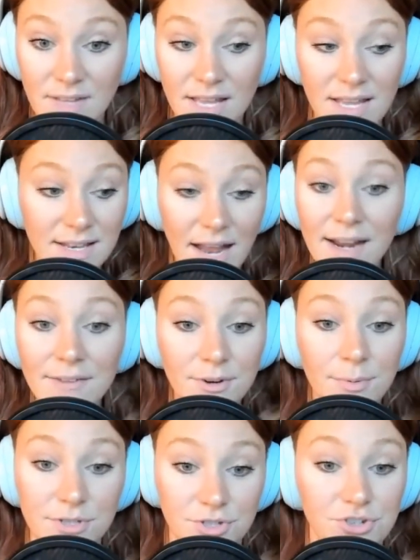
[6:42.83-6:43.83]
and not
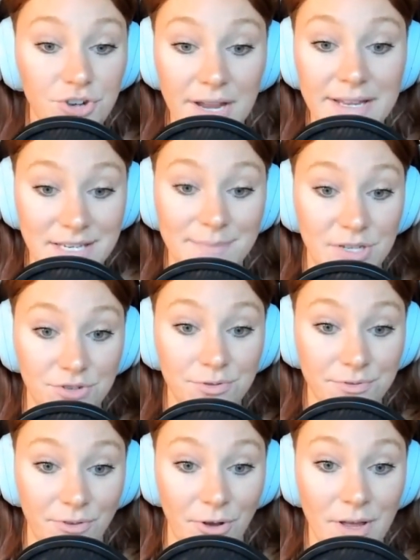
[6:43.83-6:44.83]
everyone's trying to be
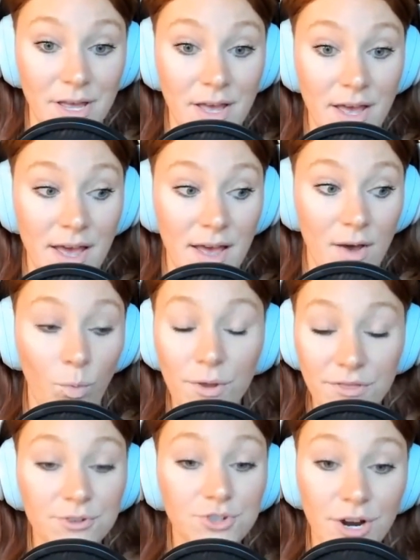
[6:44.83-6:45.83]
truthful. What
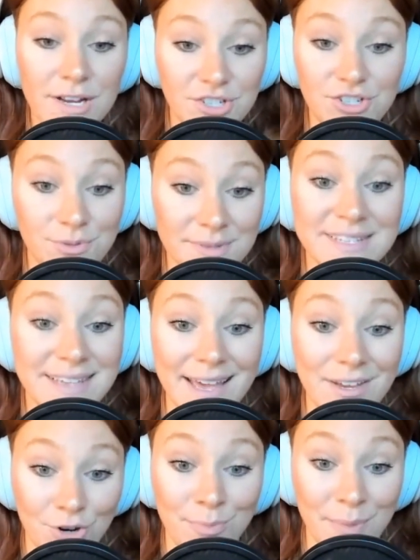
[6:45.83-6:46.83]
they're trying to do is get
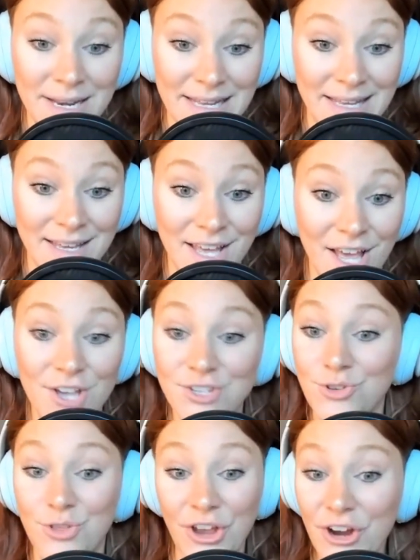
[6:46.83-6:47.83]
your money. So
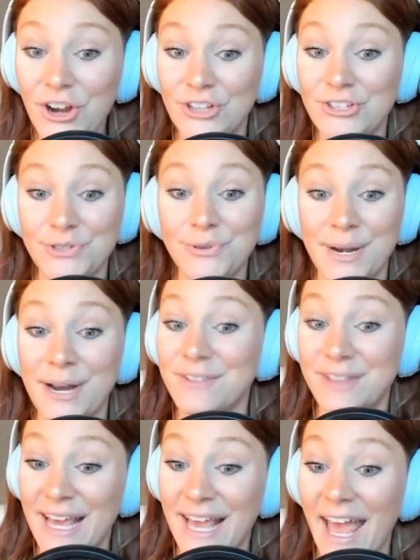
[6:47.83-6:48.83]
they're going to do whatever
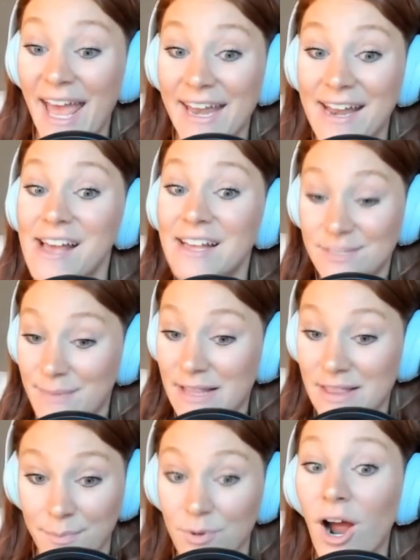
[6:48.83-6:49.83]
they can to make
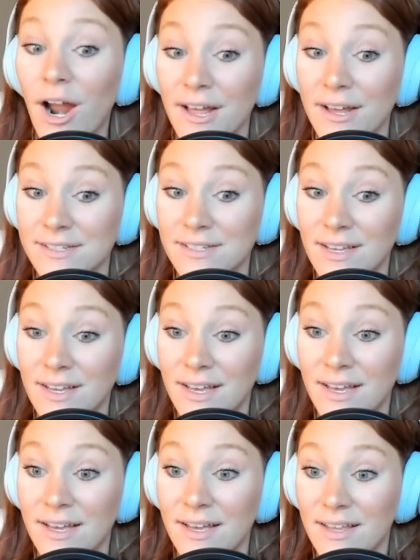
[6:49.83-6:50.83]
the product
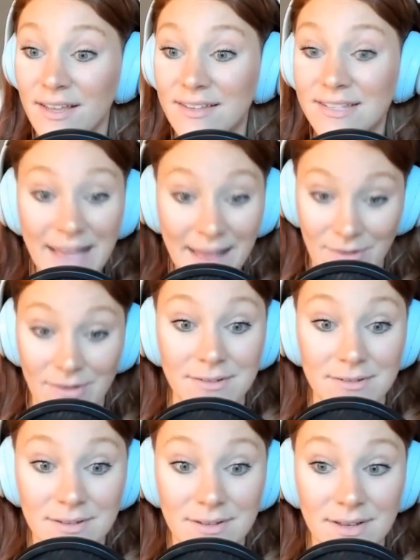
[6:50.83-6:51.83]
sell.
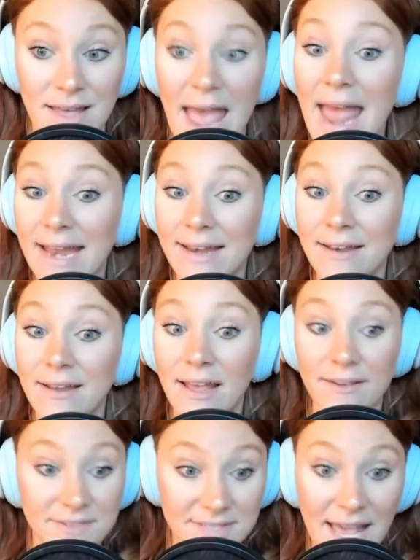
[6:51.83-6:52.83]
And
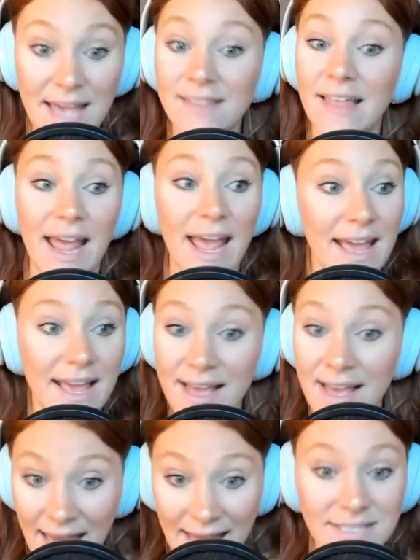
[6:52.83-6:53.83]
if saying that,
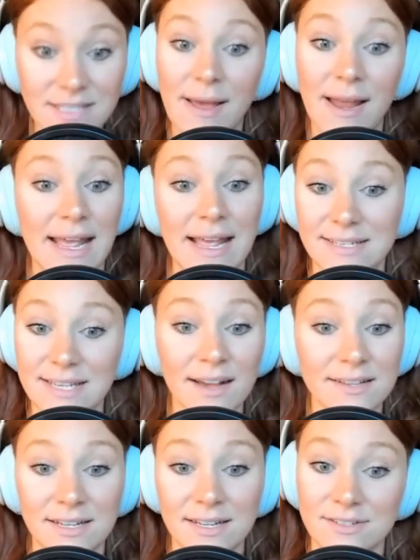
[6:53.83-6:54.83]
hey, X amount of
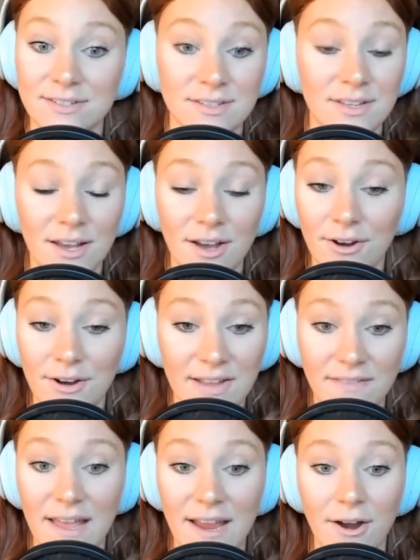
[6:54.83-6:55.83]
antioxidants are
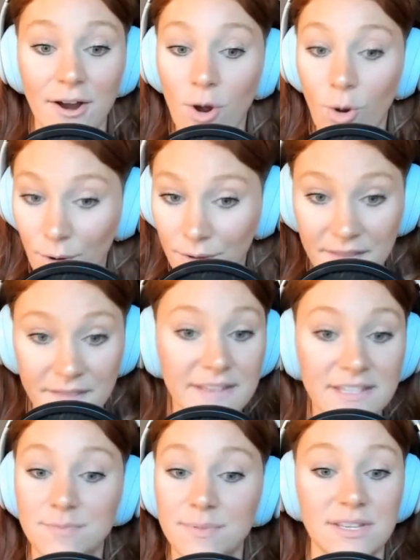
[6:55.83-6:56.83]
in there, or that
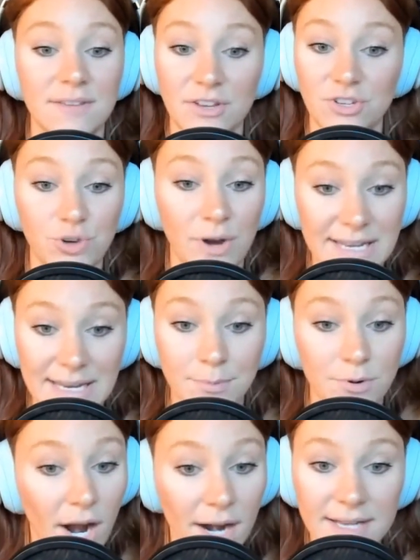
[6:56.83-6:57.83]
this specific trending
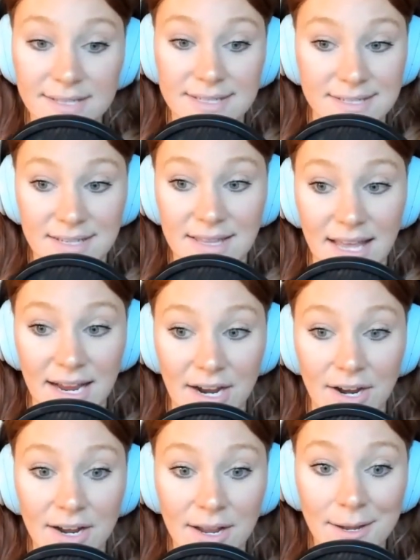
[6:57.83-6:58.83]
product is in
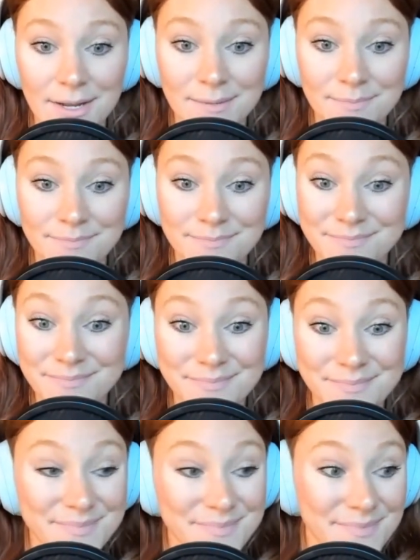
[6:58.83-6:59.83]
there,
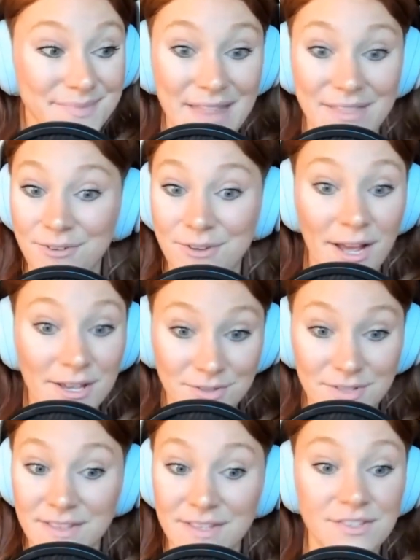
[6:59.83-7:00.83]
and they're not
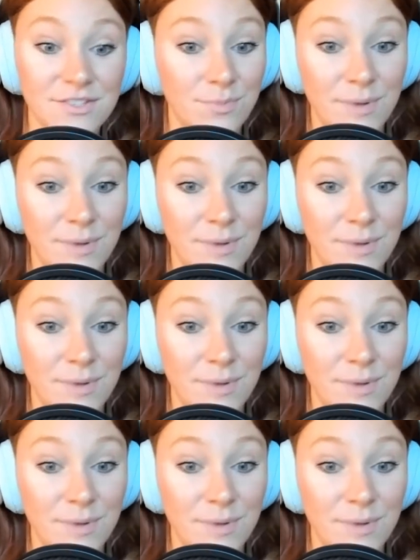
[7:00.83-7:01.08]
using this